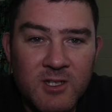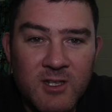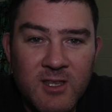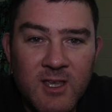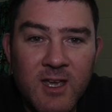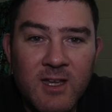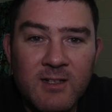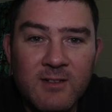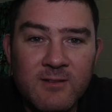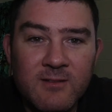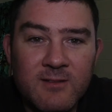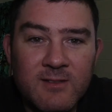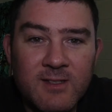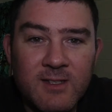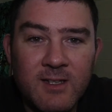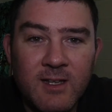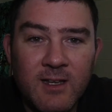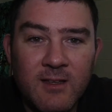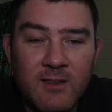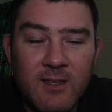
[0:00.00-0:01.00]
to that and
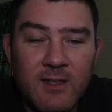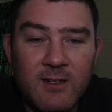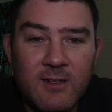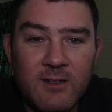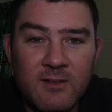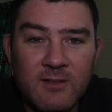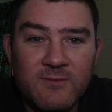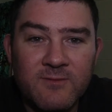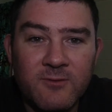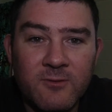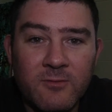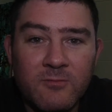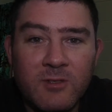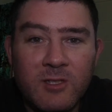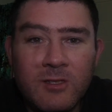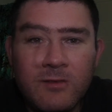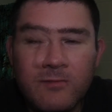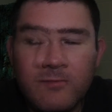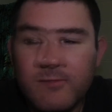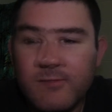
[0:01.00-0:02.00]
see how that does for
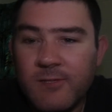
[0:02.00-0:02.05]
me.